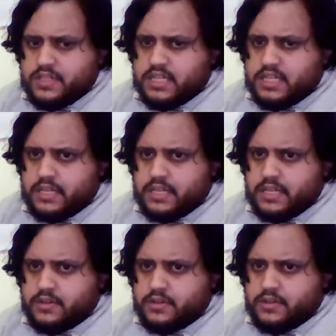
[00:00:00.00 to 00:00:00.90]
some of the
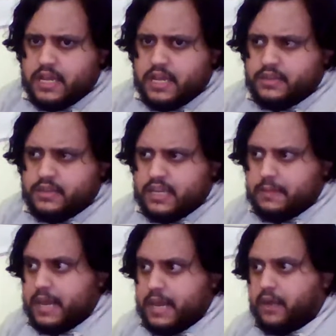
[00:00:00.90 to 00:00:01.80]
characters that are in that
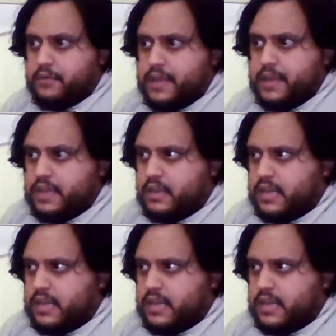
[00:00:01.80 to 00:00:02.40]
game. Now they're making